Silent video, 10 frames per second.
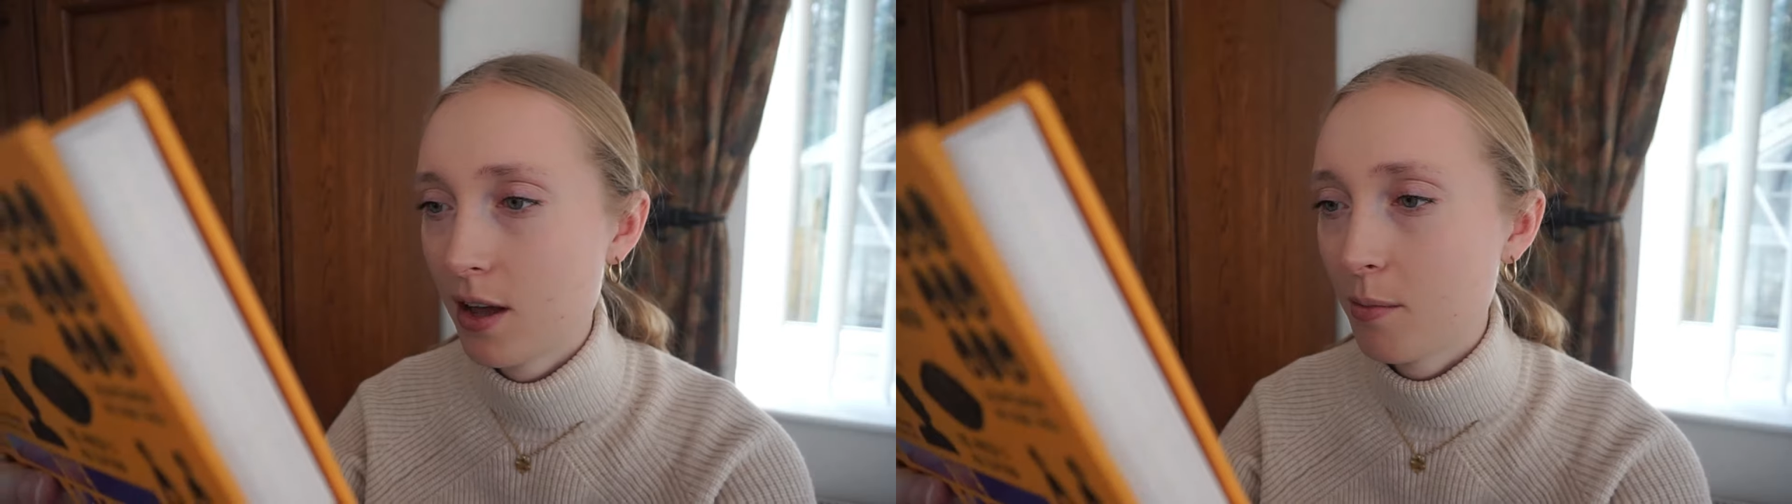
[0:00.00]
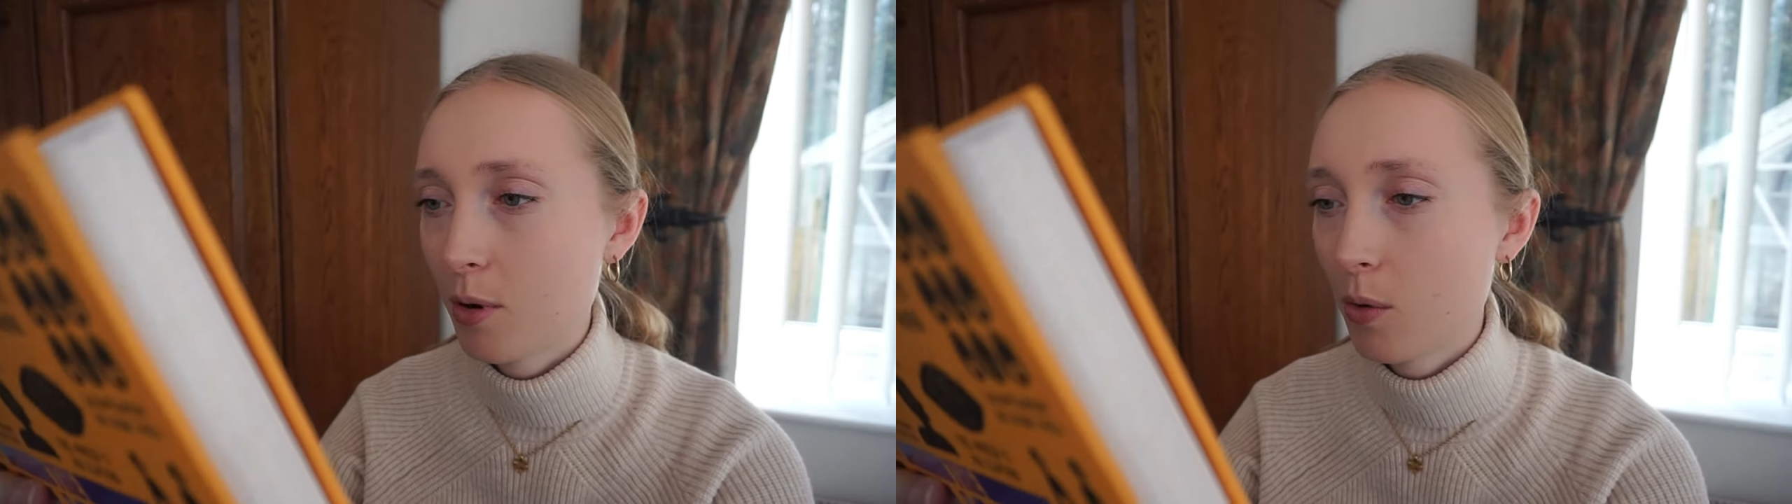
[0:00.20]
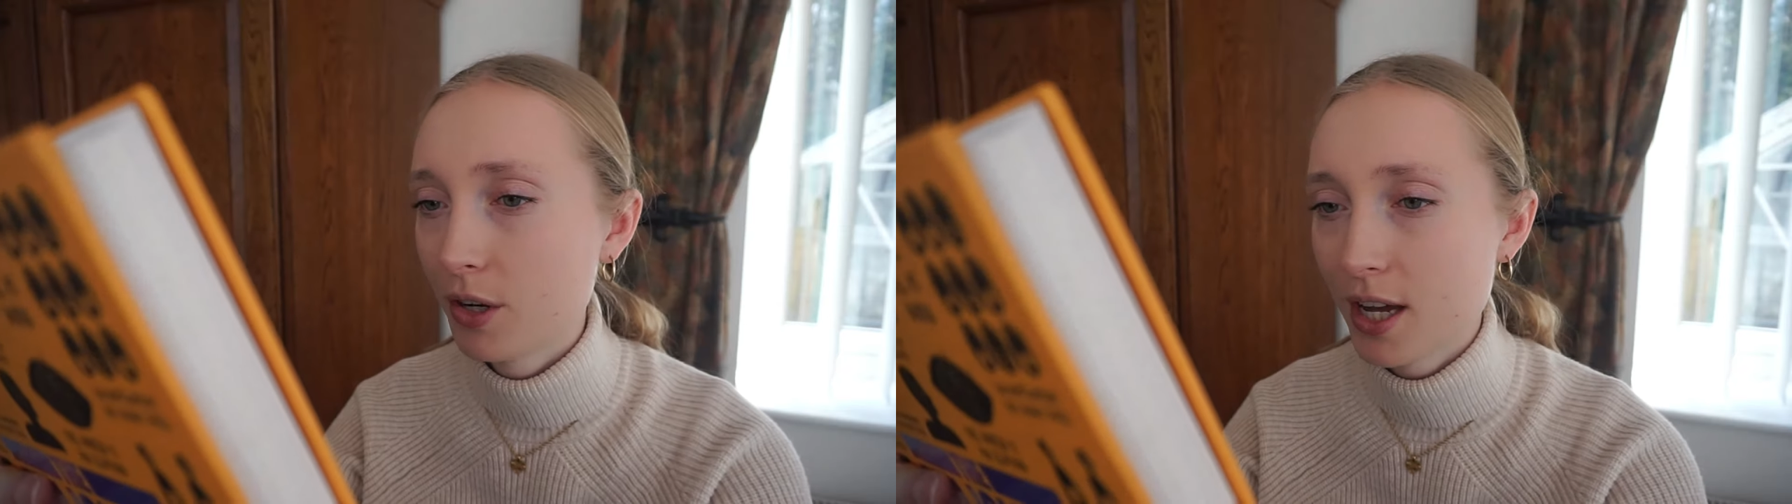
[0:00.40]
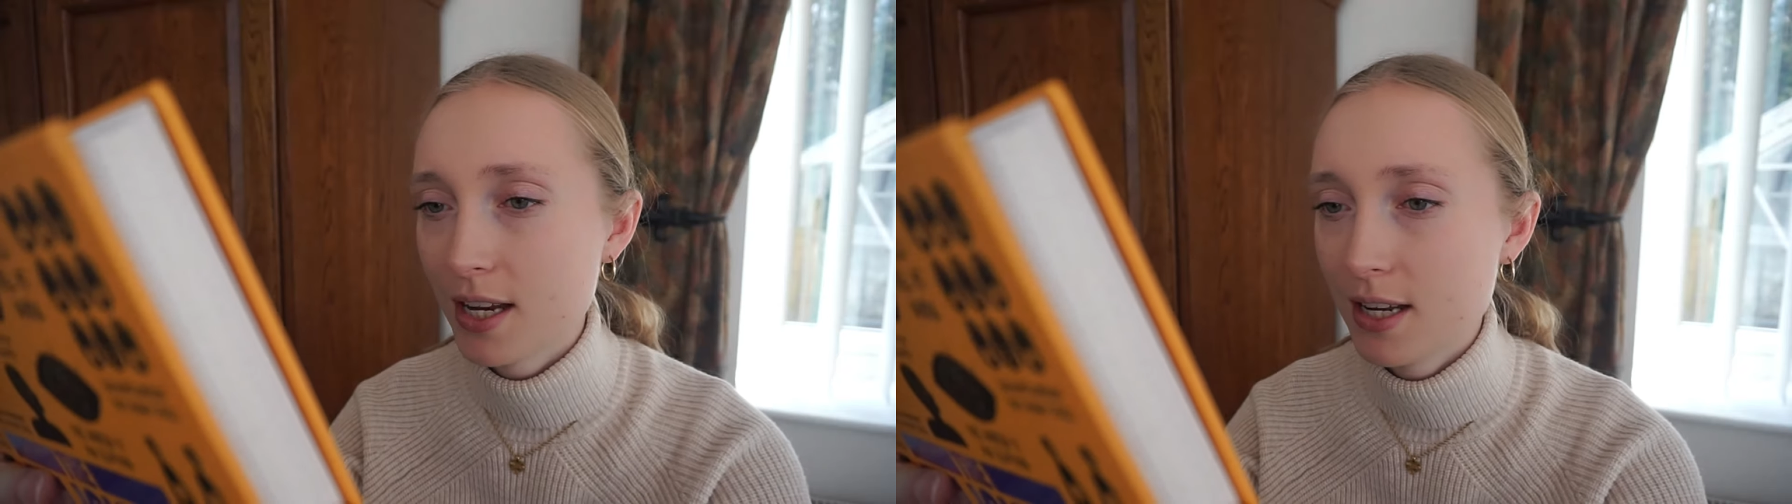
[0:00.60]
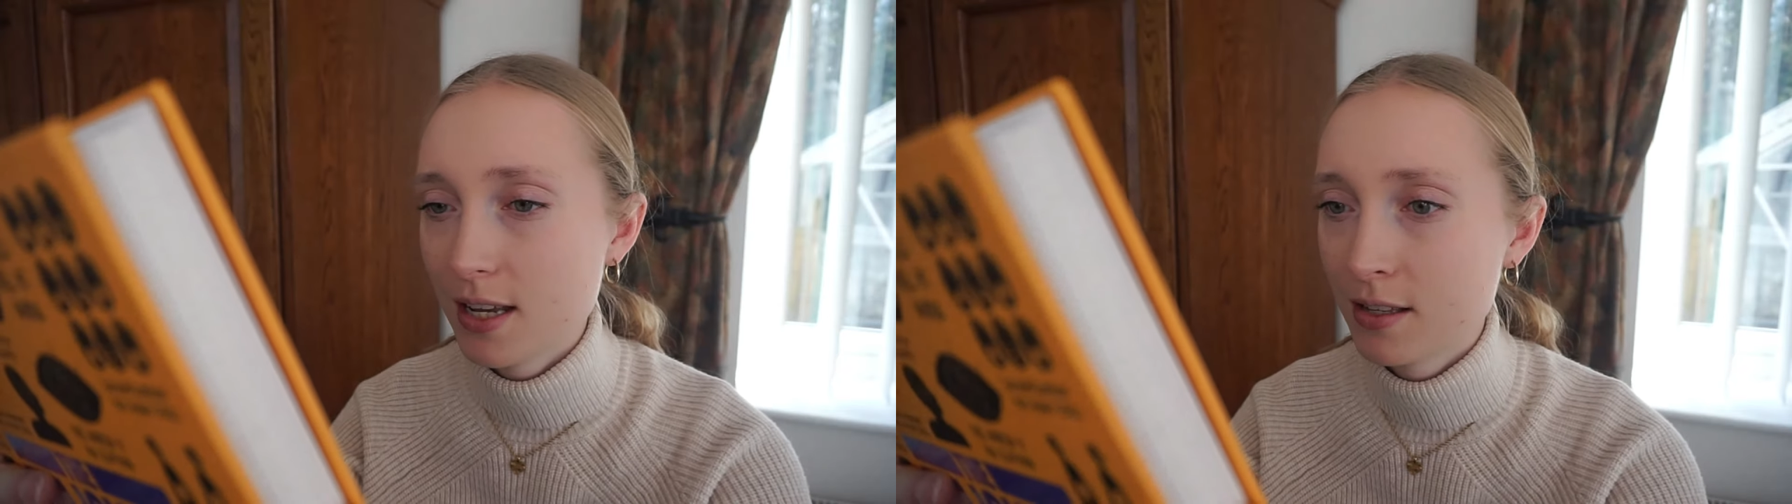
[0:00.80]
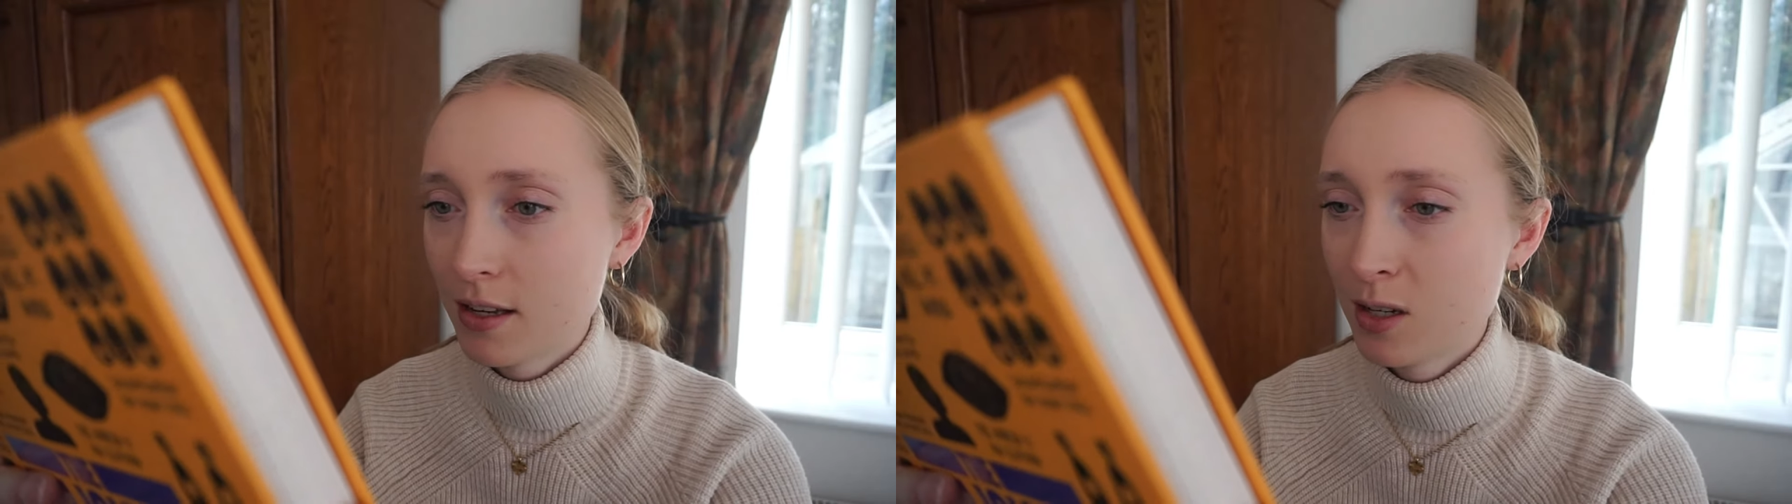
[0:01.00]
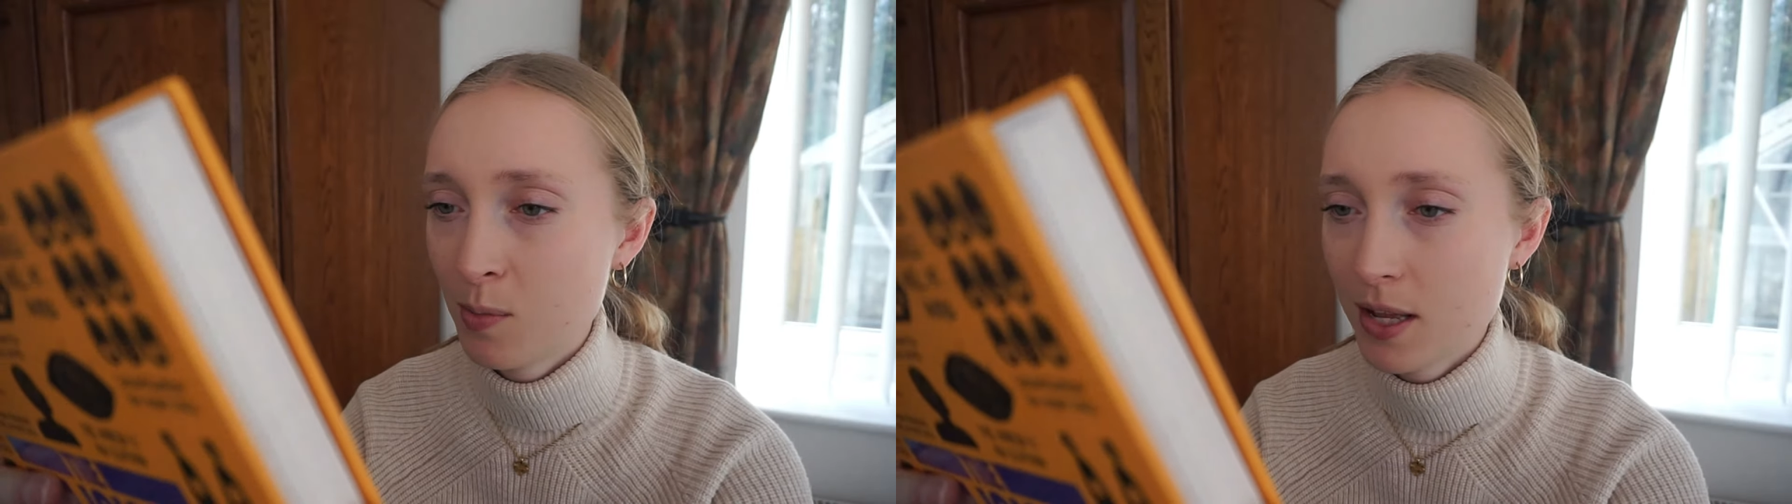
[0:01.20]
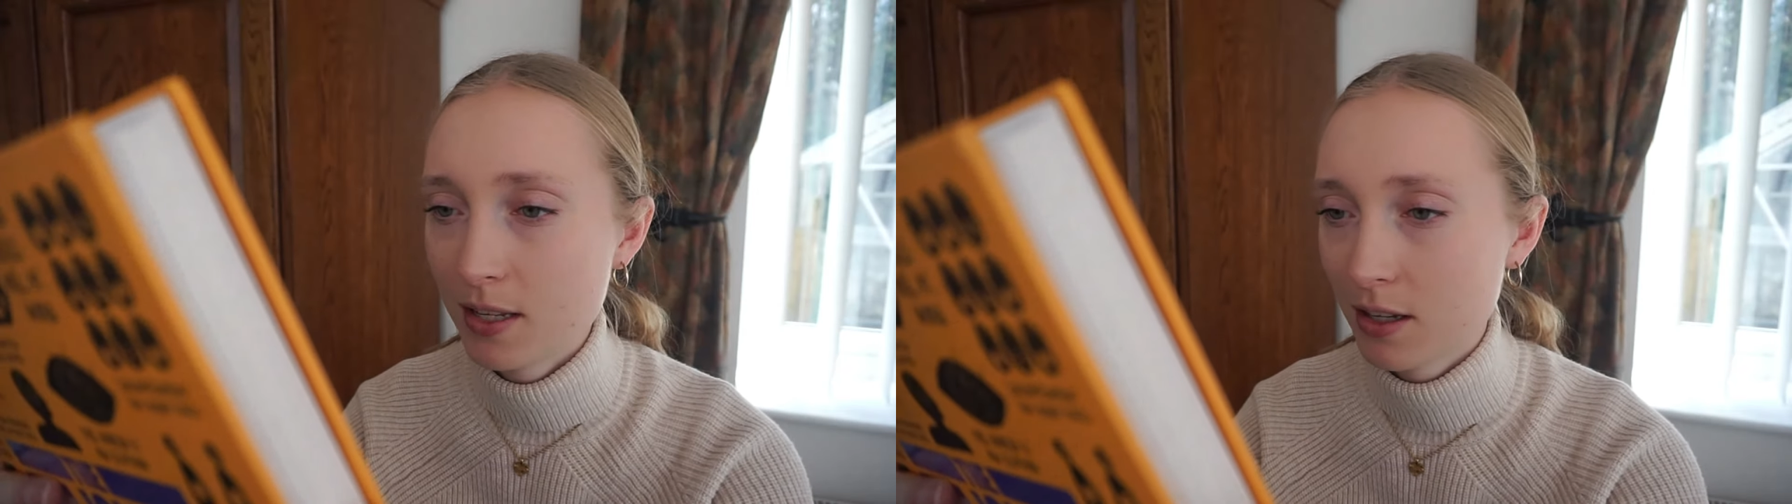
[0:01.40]
but what ideas
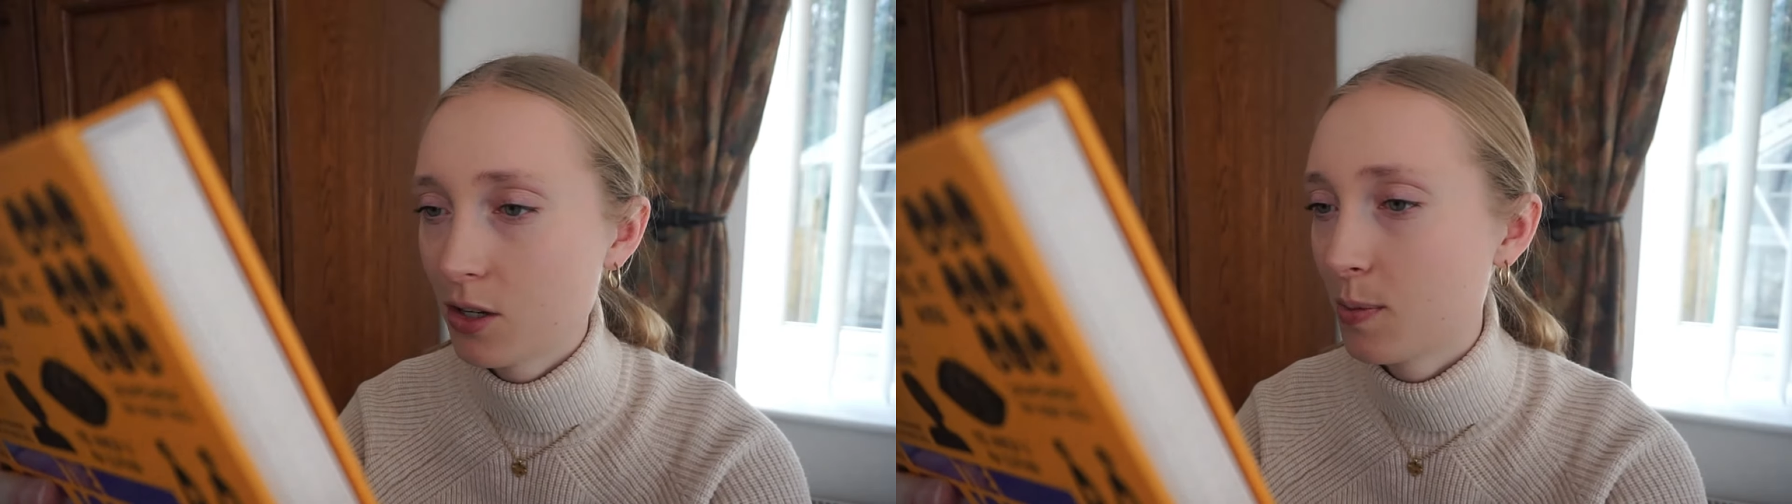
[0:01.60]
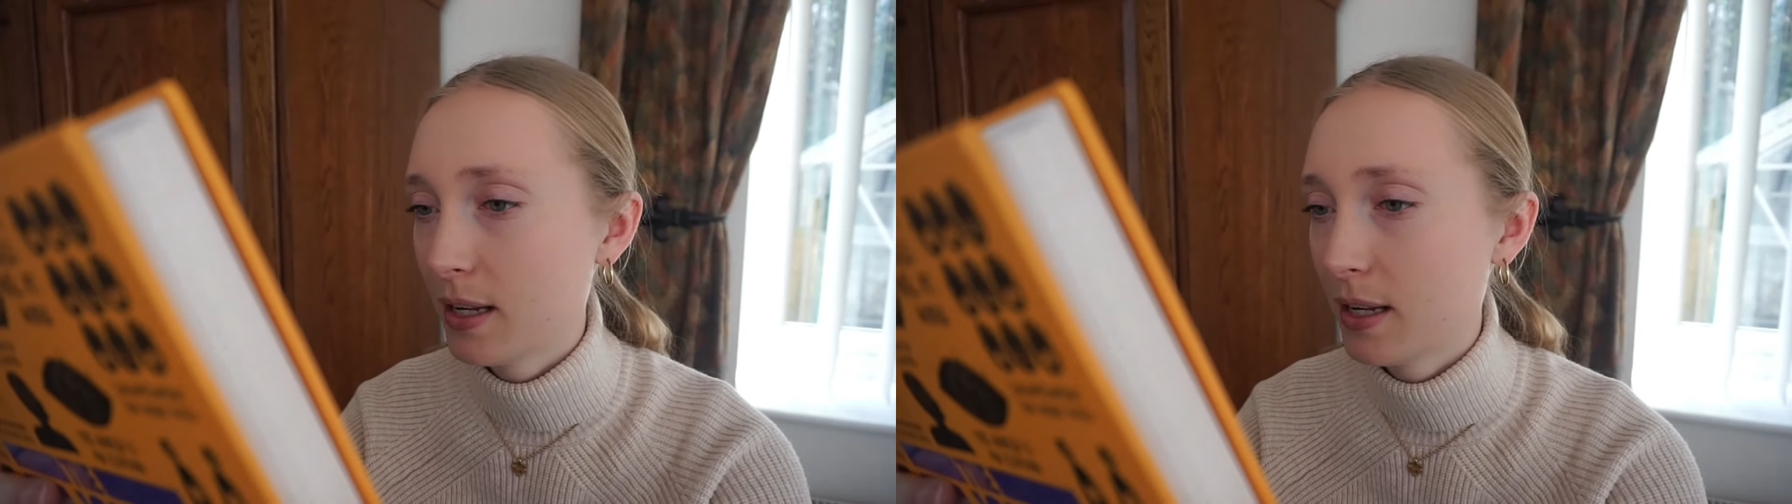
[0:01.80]
underpin such